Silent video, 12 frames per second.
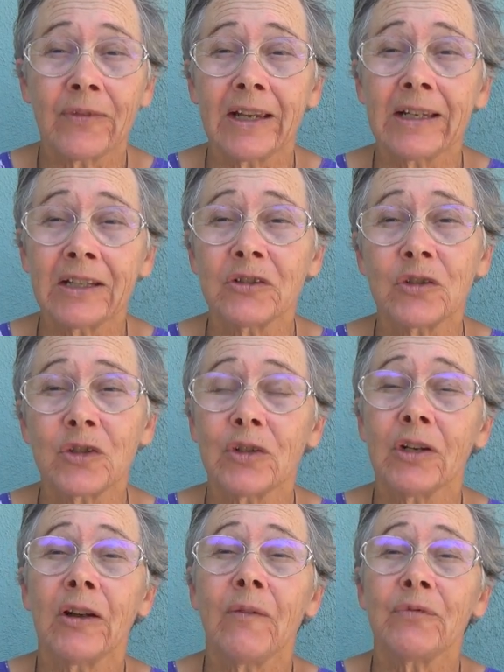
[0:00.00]
they can
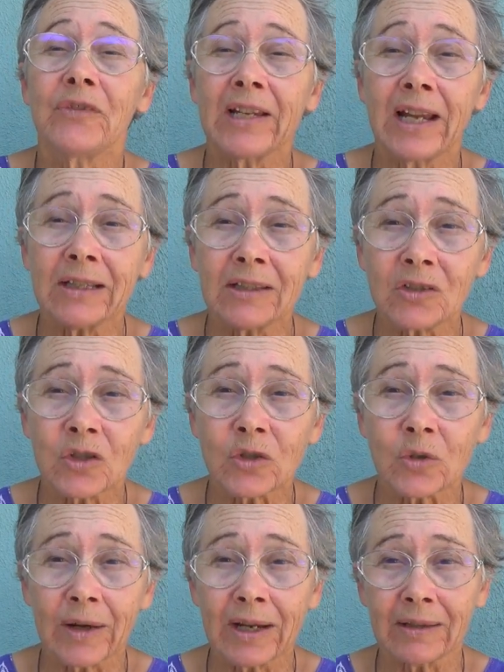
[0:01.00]
take the
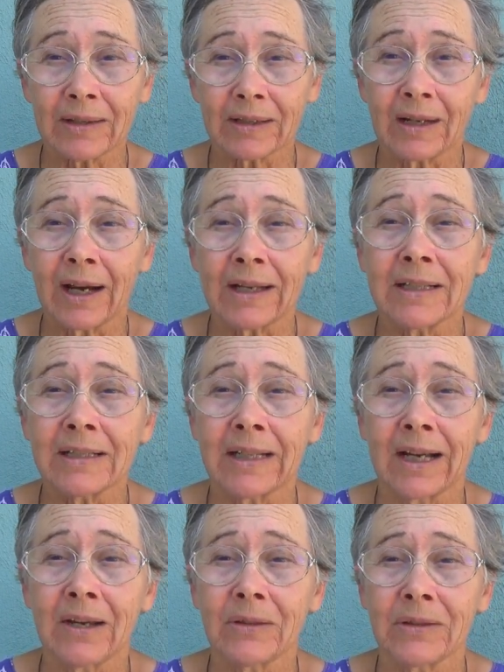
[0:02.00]
strength that God
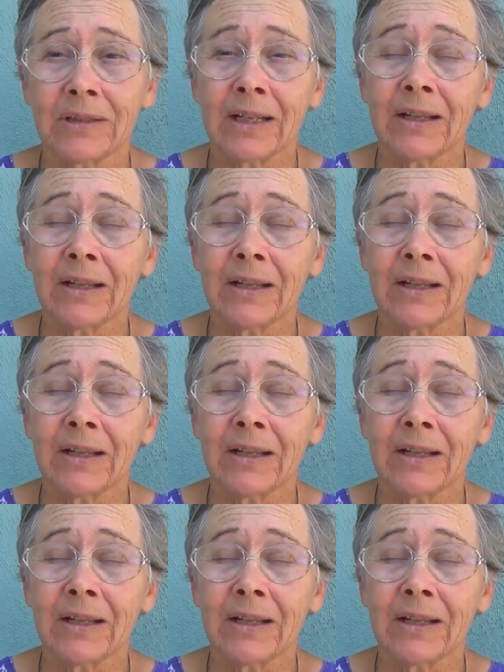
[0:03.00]
endowed